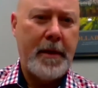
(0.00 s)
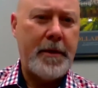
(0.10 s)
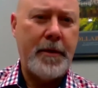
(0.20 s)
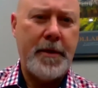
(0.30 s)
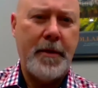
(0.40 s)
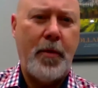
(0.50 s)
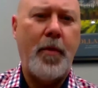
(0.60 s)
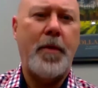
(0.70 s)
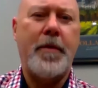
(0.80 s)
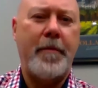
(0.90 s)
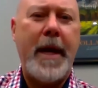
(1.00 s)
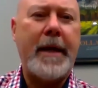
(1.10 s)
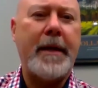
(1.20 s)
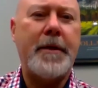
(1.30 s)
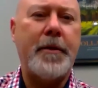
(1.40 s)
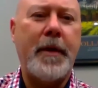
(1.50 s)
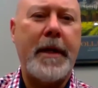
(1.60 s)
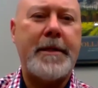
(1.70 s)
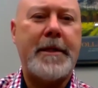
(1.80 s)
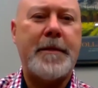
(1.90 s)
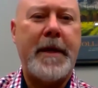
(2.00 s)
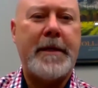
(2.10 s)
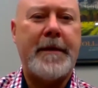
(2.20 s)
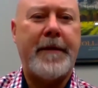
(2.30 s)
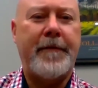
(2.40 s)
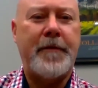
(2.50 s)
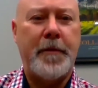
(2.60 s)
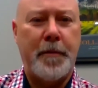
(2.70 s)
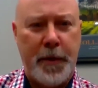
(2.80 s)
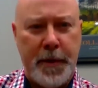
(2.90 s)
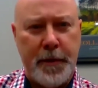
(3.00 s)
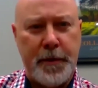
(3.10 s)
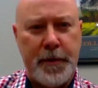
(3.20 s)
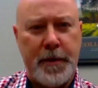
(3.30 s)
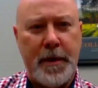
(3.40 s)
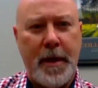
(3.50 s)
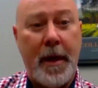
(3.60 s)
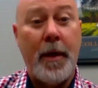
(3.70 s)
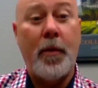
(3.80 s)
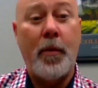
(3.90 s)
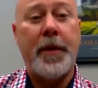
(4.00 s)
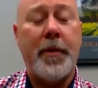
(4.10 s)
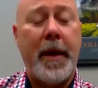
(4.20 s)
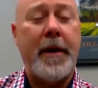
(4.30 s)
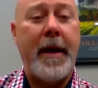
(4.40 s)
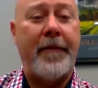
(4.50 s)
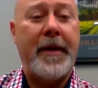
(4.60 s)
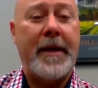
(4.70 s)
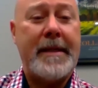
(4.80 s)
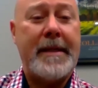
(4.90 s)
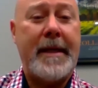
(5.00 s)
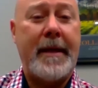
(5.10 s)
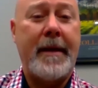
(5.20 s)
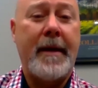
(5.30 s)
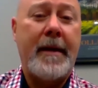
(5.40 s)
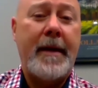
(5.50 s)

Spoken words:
So it's an order of magnitude less expensive to produce with greater efficacy.